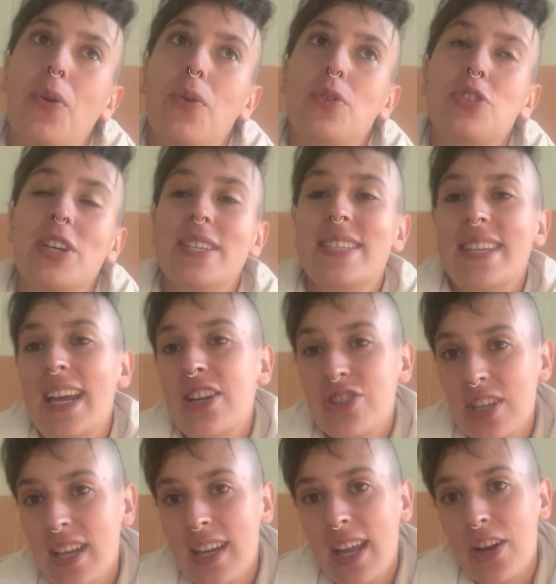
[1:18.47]

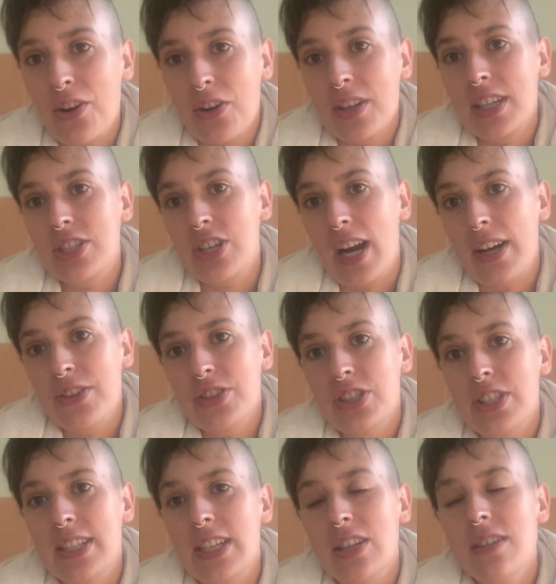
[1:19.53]
gestation and early
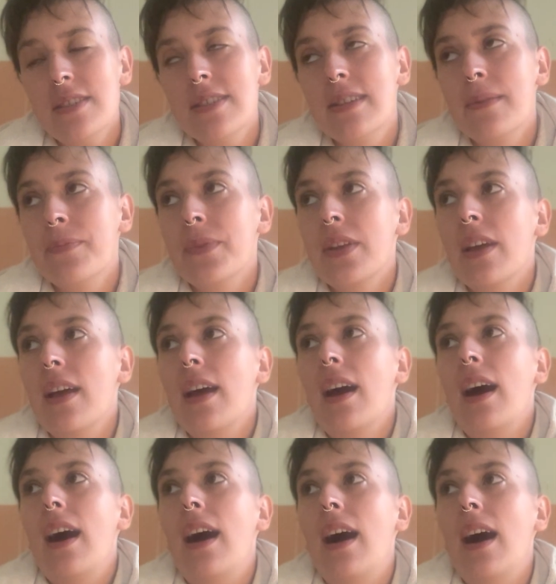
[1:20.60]
childhood years.
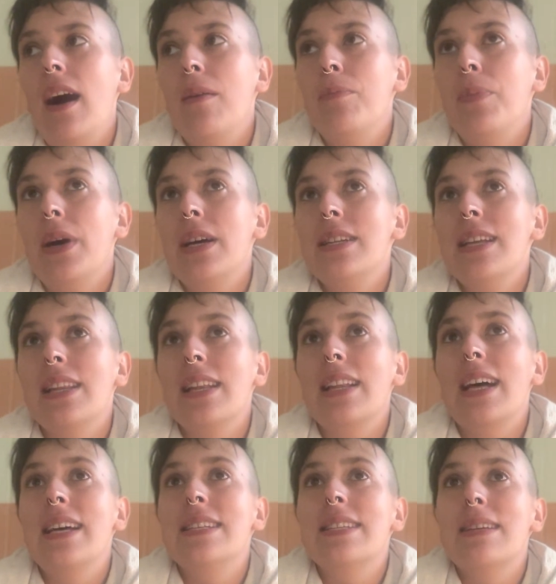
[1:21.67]
But
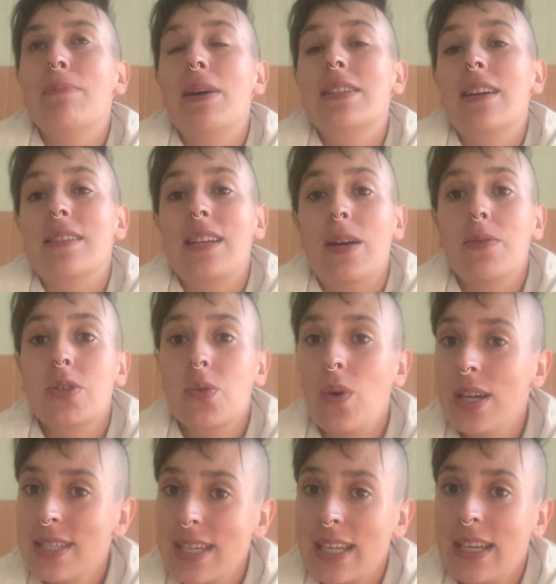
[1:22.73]
nonetheless, my tongue tie was
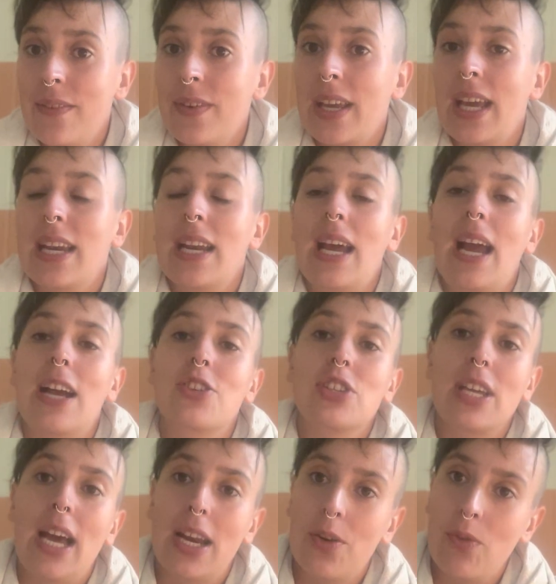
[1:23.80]
quite significant, and I actually
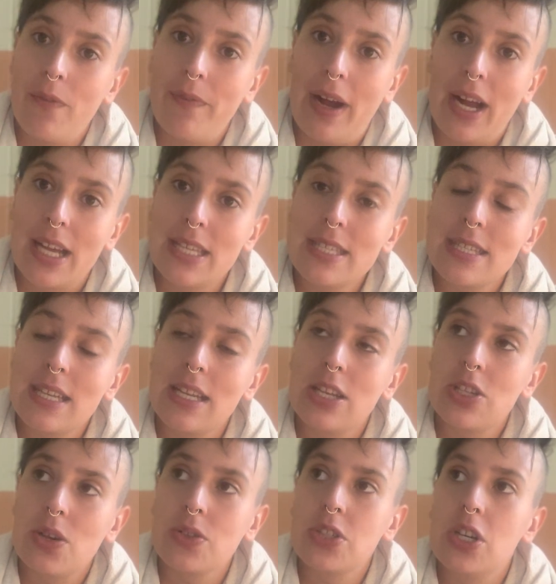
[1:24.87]
had it revised in
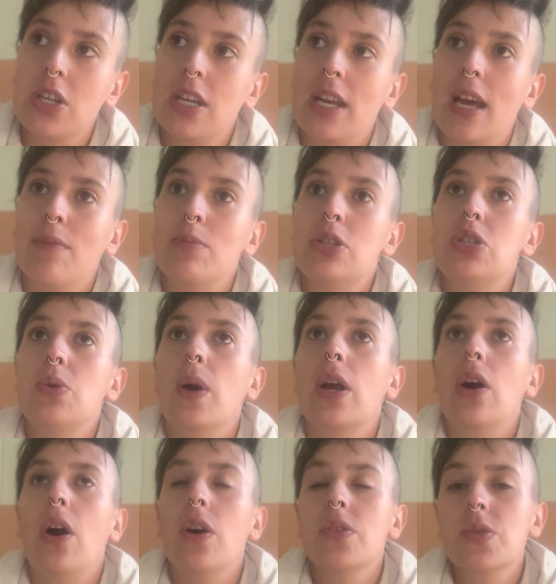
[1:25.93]
adulthood, and I have been doing
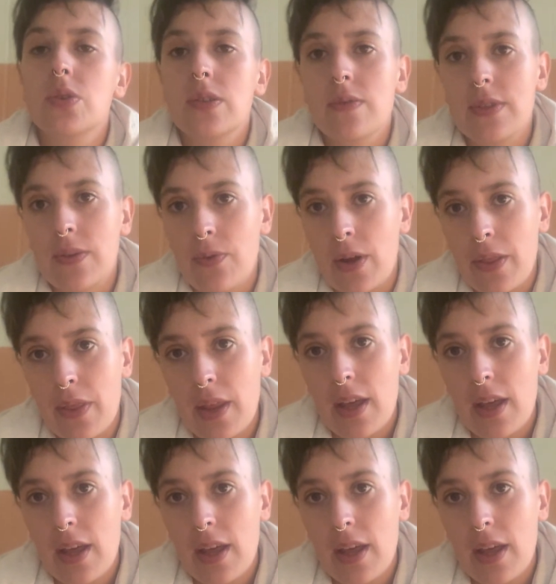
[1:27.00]
all sorts of different